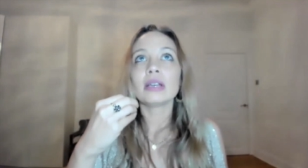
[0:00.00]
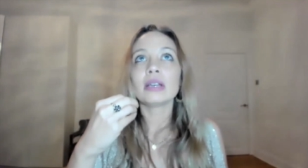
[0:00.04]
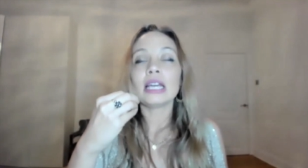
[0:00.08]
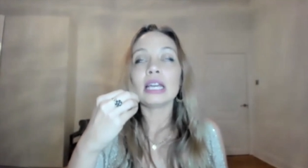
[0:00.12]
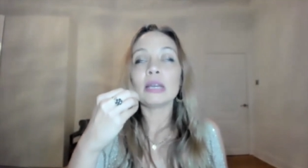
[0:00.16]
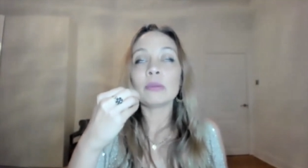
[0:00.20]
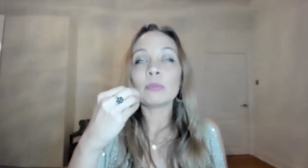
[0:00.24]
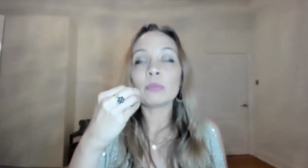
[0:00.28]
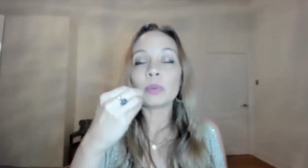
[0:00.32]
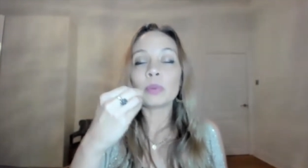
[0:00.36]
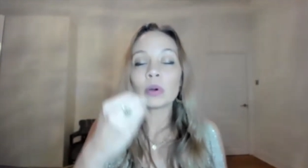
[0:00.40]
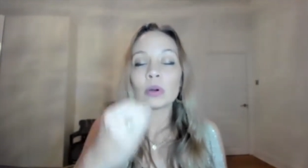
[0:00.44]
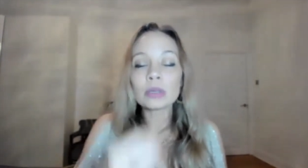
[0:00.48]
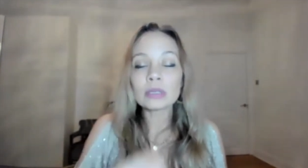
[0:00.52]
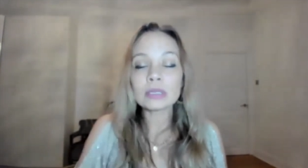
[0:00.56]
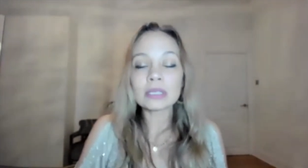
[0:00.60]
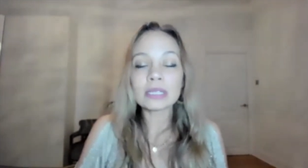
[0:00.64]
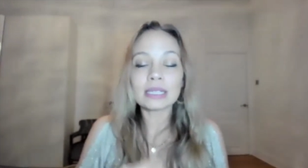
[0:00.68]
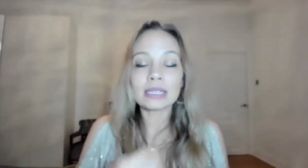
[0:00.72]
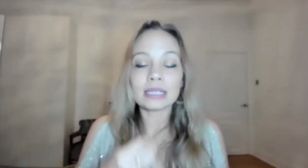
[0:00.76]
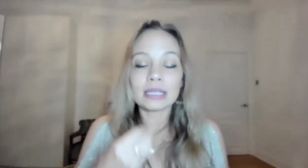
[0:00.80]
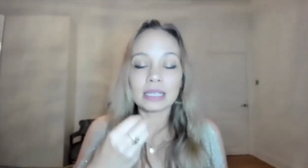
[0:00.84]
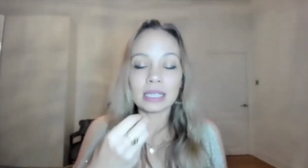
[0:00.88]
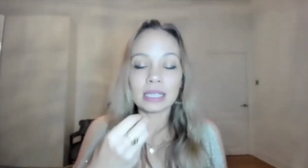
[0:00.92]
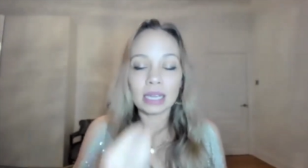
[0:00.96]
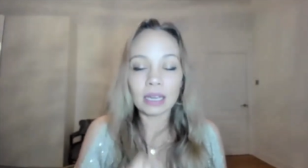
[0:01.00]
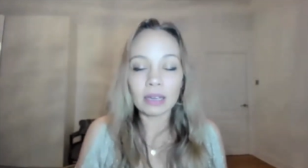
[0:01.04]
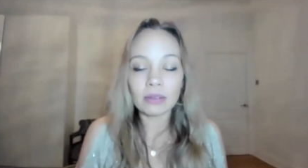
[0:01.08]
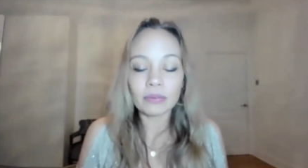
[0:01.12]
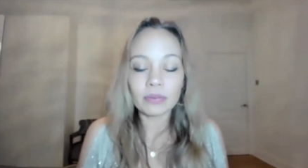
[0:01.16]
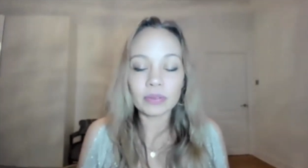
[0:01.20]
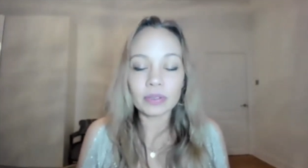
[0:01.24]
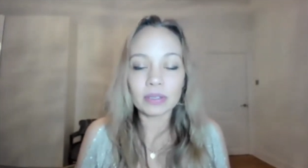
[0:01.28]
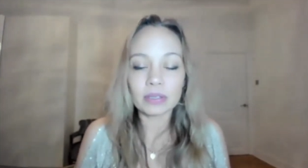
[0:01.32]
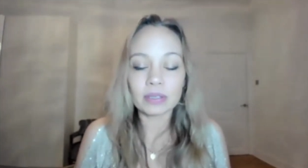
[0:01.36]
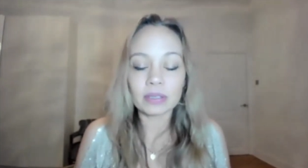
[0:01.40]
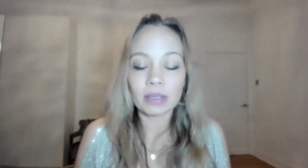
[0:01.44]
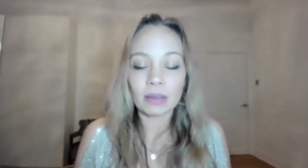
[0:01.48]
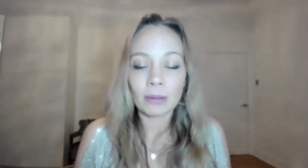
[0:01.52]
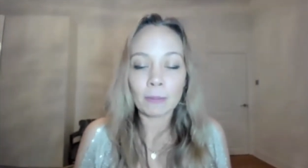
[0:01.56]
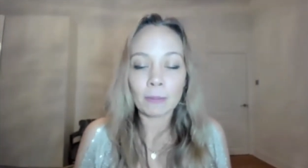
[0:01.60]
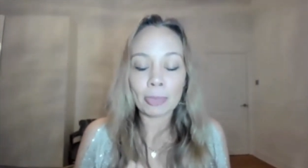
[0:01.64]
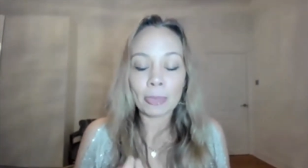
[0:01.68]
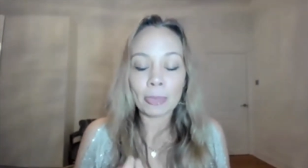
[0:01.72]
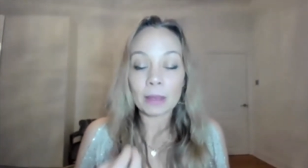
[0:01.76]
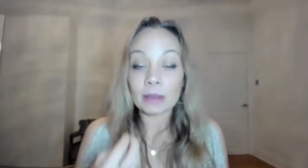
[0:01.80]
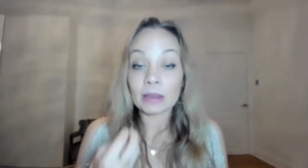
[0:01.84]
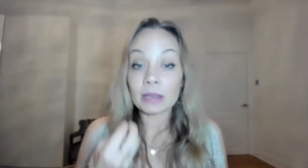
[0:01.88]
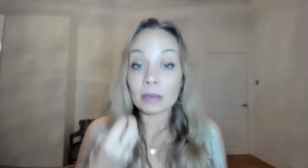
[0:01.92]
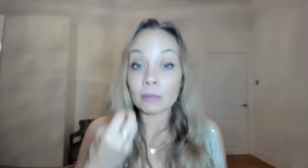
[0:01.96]
important gifts,
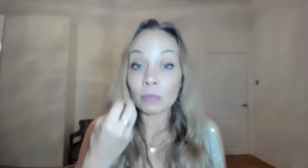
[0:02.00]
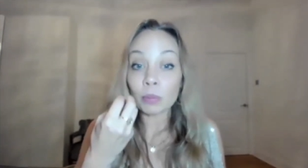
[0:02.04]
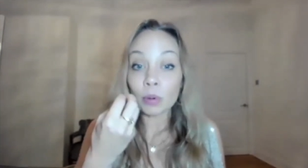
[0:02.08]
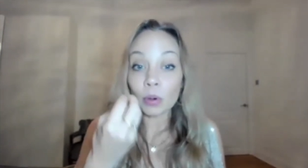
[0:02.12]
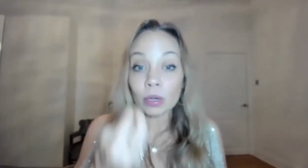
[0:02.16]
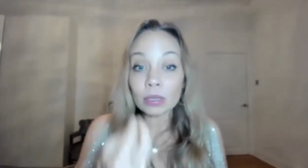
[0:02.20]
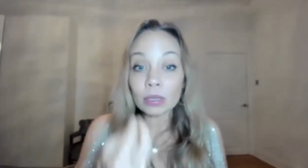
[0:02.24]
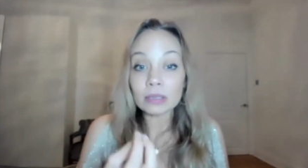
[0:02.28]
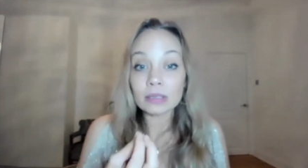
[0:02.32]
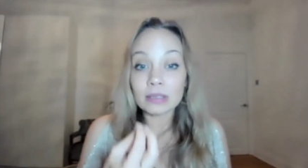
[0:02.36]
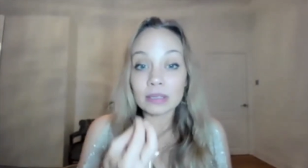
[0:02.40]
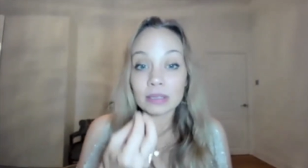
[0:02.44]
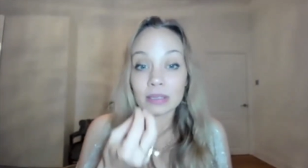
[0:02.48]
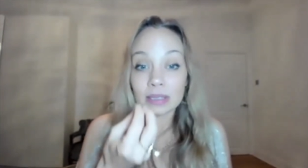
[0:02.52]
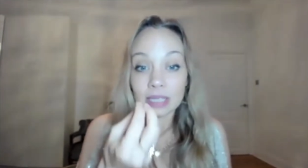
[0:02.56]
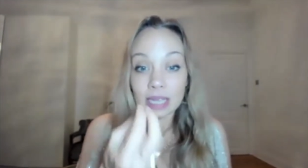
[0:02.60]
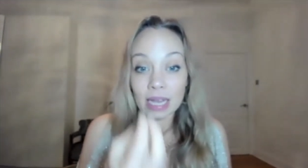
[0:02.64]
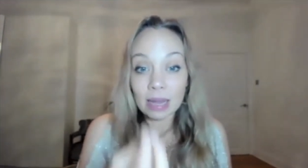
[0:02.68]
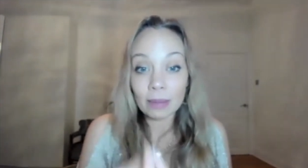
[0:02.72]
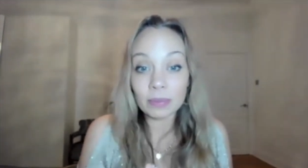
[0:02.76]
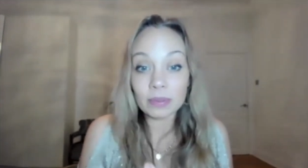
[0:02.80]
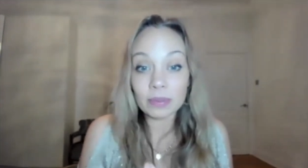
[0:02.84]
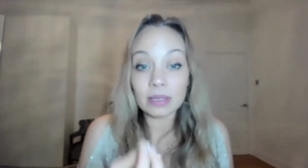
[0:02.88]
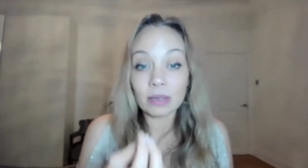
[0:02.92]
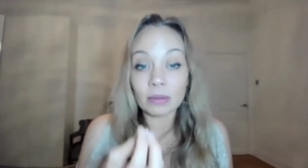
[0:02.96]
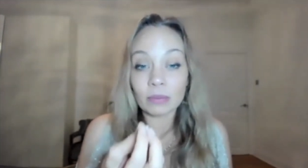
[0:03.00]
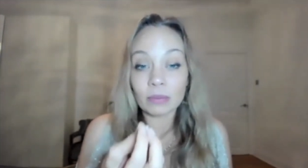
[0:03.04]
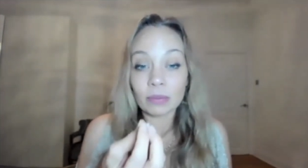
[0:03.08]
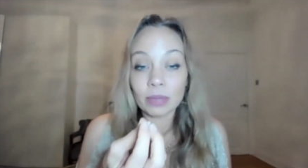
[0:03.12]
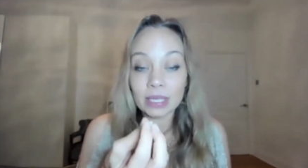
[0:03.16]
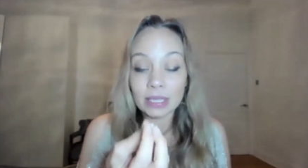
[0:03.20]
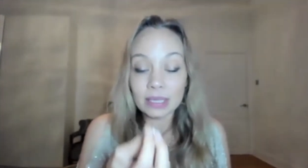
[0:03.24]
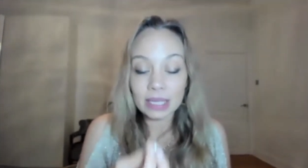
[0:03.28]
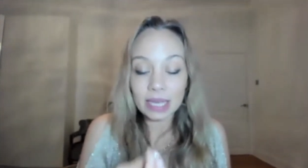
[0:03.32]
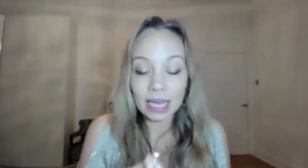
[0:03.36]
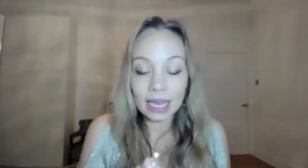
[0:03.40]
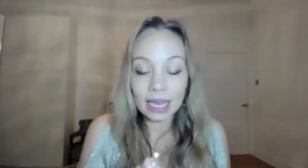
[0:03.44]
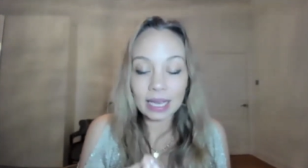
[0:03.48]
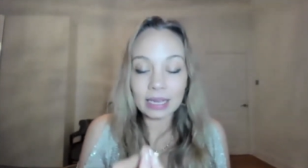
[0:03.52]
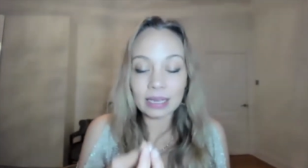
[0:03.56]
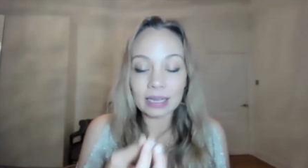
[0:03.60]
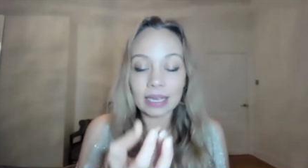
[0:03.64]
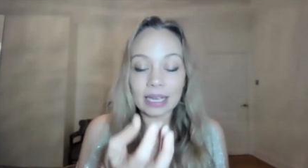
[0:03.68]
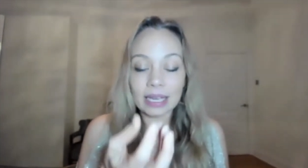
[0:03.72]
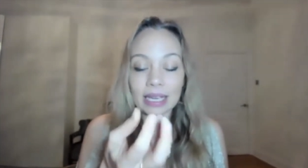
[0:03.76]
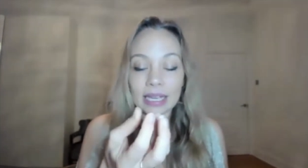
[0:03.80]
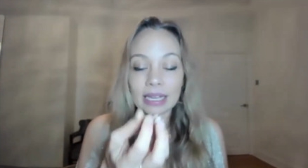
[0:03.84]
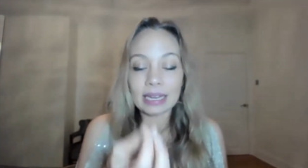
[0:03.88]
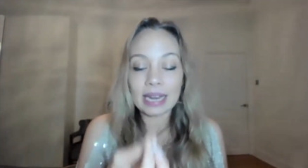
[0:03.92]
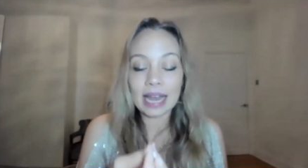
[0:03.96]
the important steps that we take
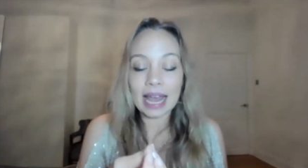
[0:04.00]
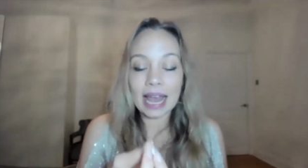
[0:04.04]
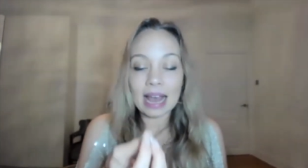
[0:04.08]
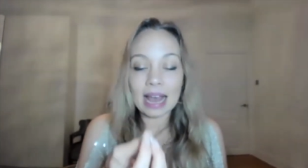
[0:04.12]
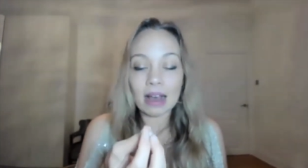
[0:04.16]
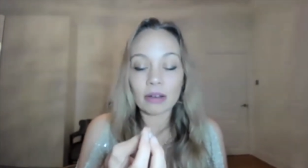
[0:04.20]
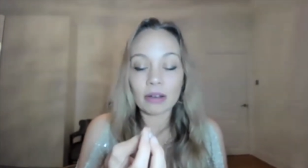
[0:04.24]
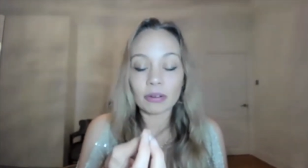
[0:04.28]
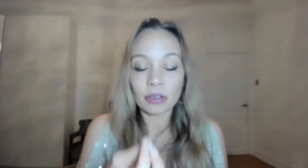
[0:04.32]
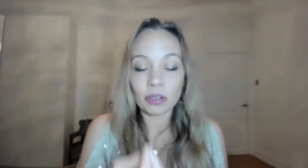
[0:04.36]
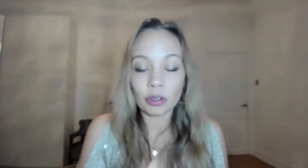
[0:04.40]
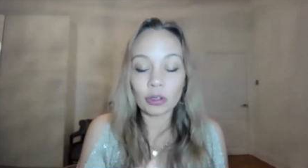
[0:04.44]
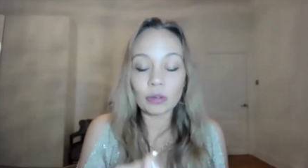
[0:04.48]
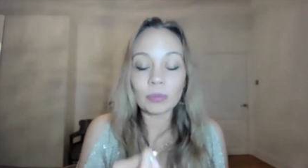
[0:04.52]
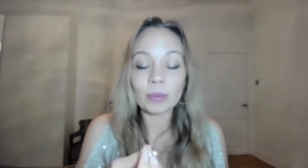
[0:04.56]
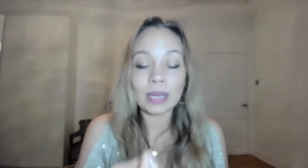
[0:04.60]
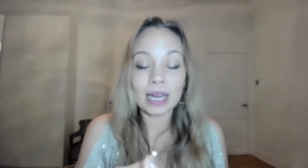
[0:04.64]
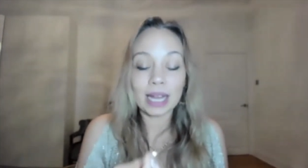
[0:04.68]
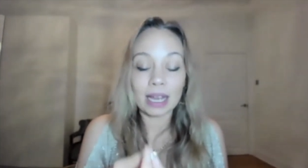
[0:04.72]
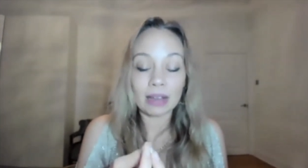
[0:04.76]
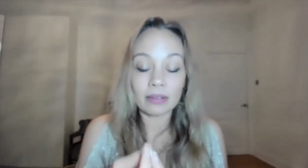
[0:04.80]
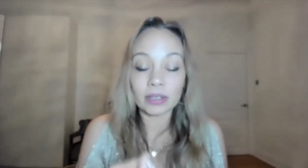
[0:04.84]
in our human